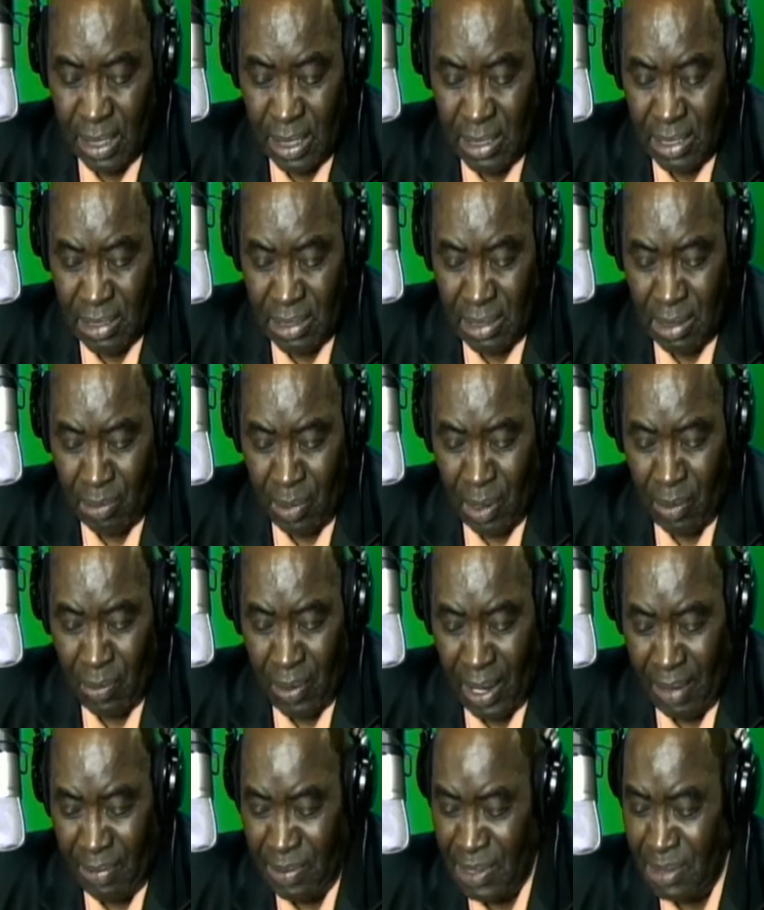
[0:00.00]
is to my
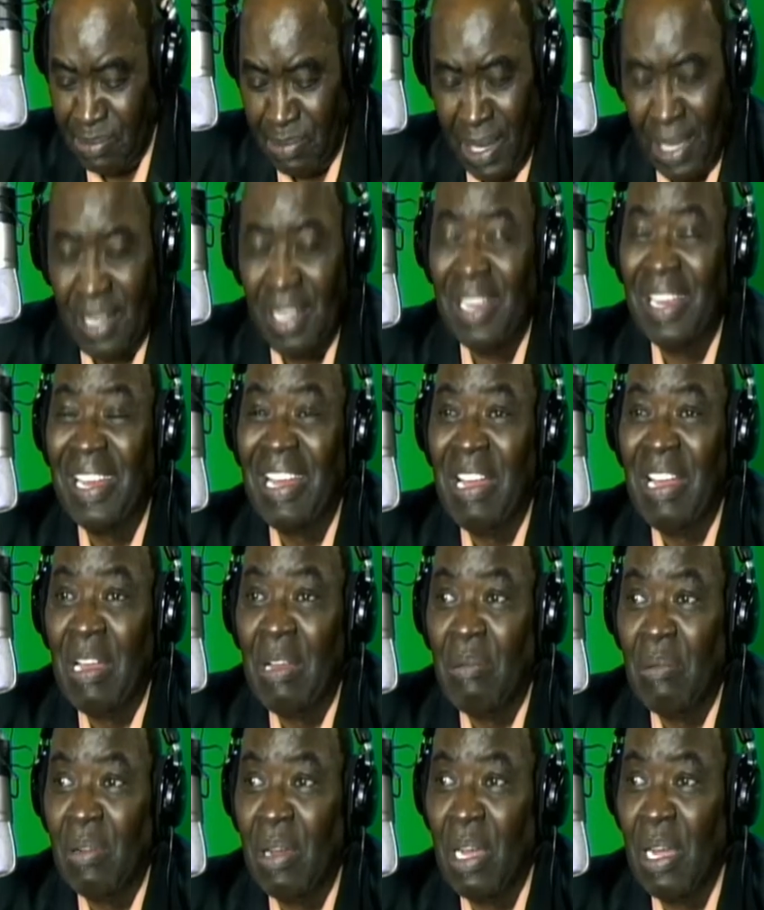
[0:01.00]
wife's mother,
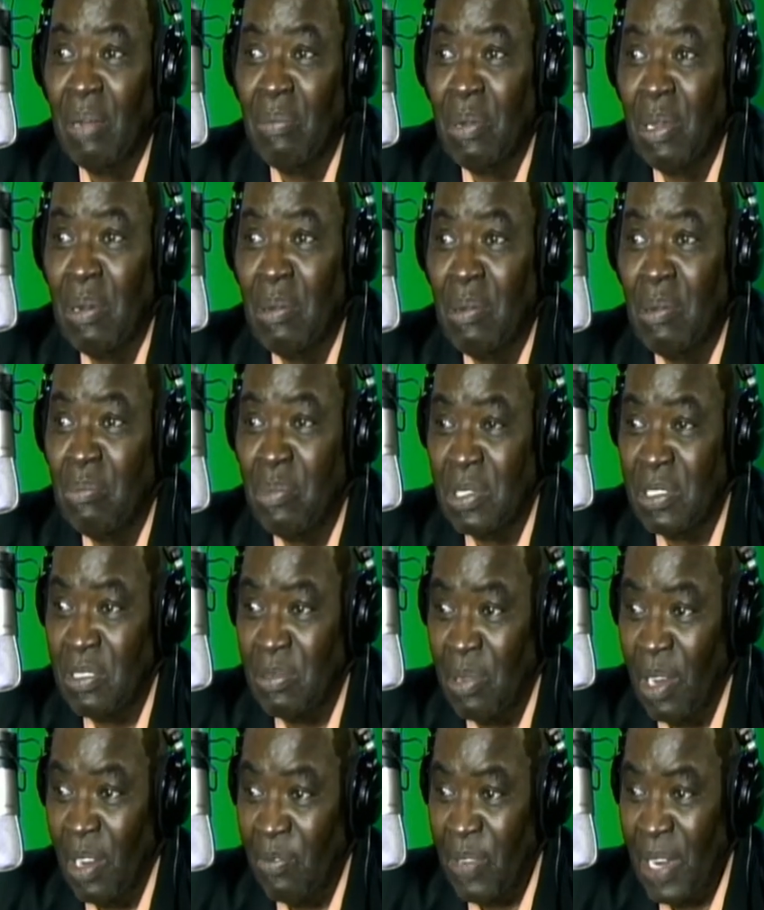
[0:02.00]
uh,
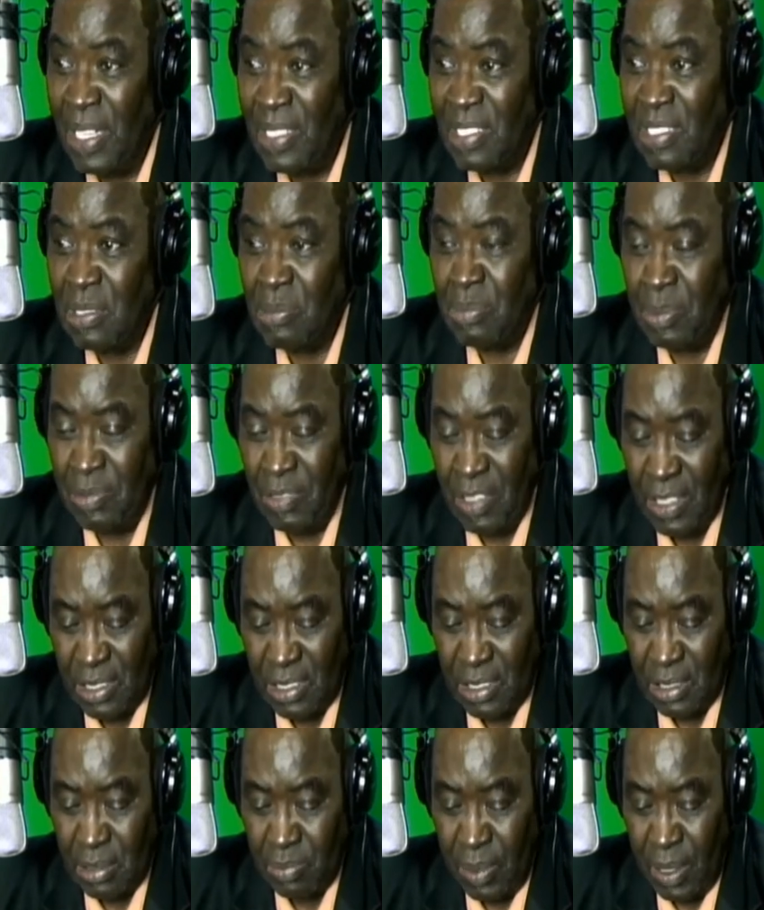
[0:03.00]
Pat- Patricia
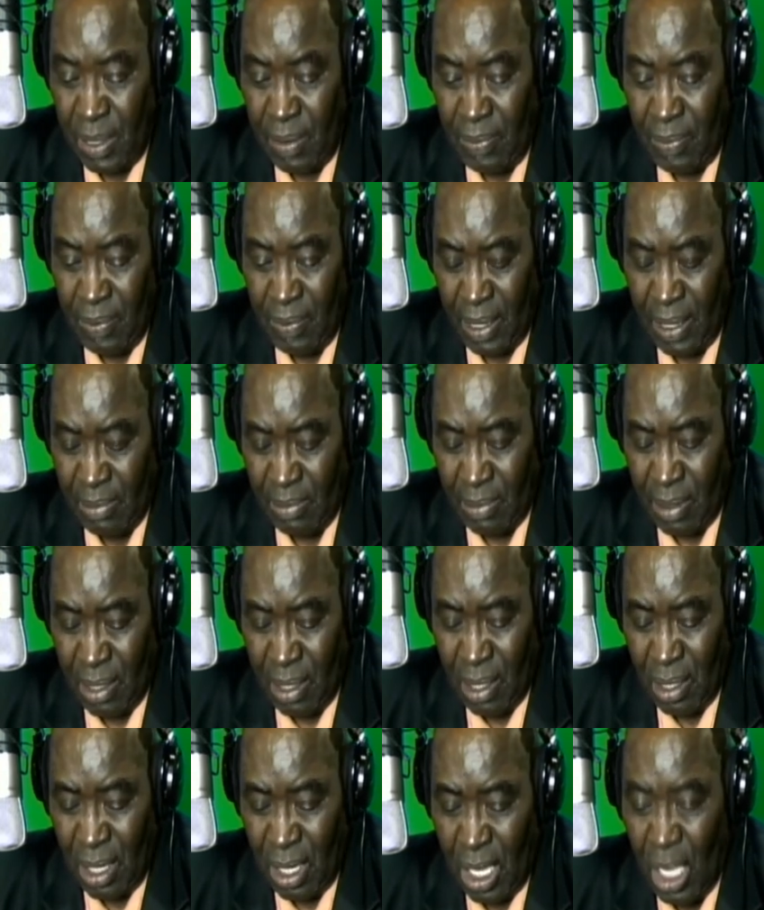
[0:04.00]
Smith and
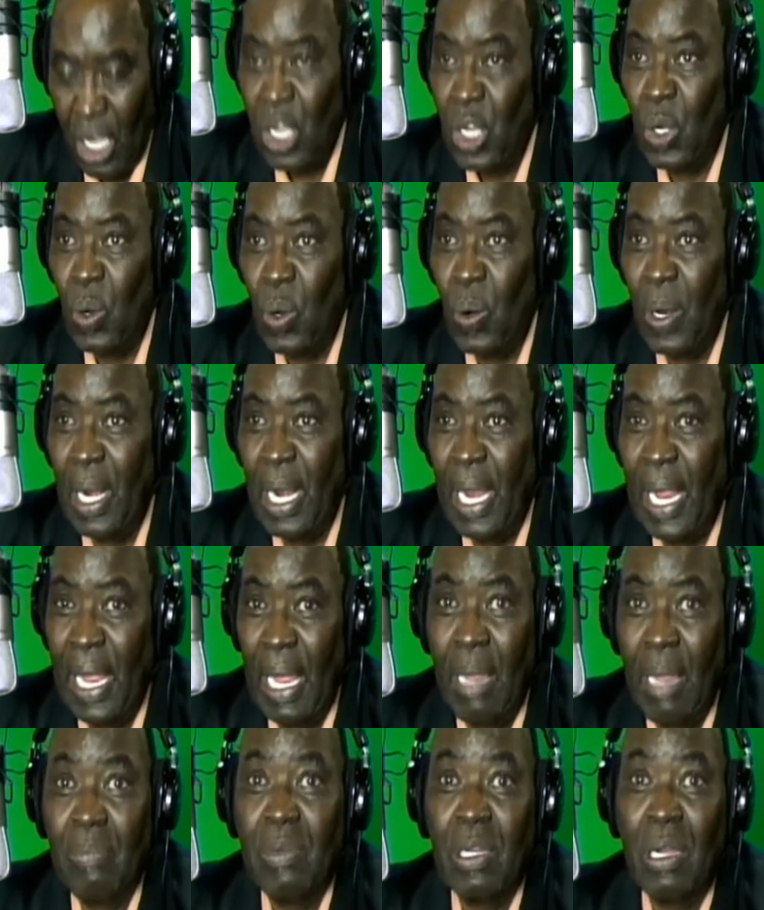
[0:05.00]
Core
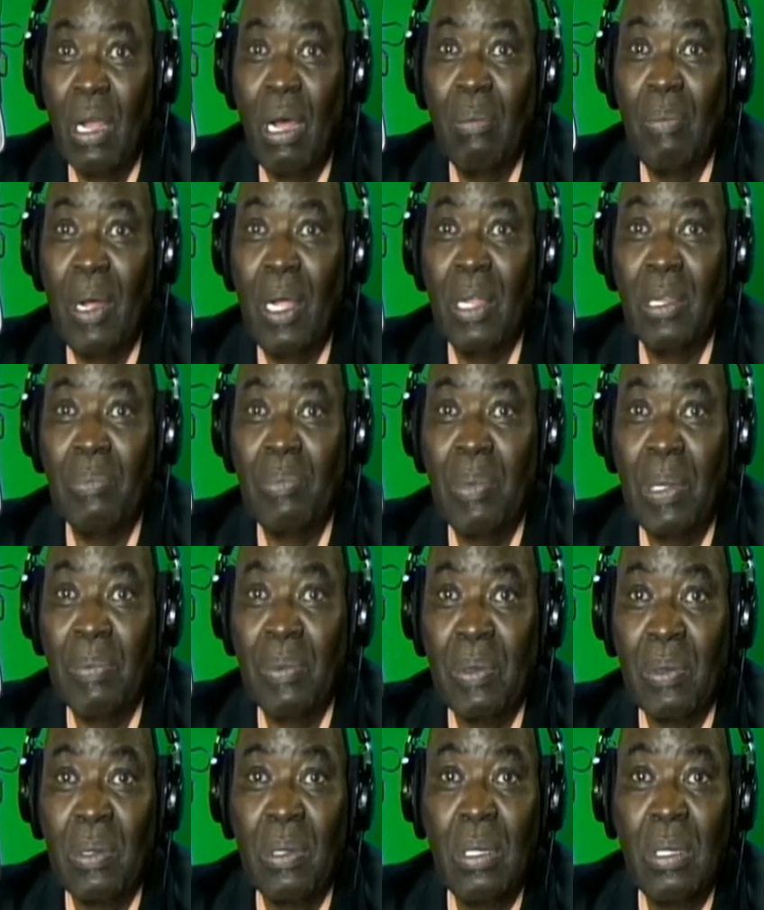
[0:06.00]
Lab and all my other people.